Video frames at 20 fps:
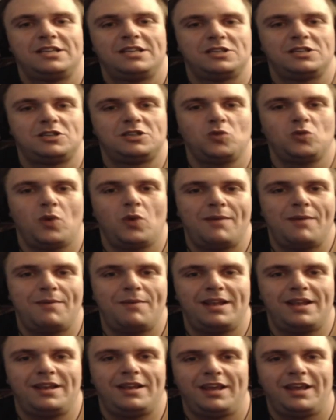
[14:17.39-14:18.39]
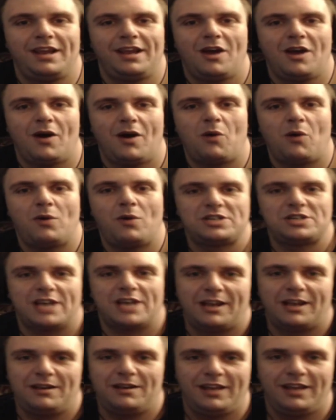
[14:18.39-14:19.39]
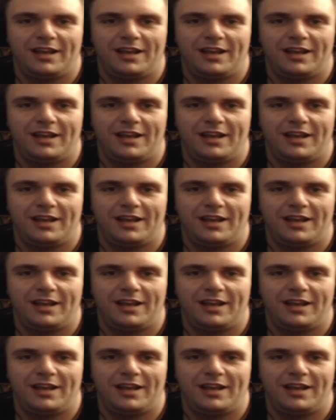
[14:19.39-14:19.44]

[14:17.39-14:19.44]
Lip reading: swim in, you know, I wish I could,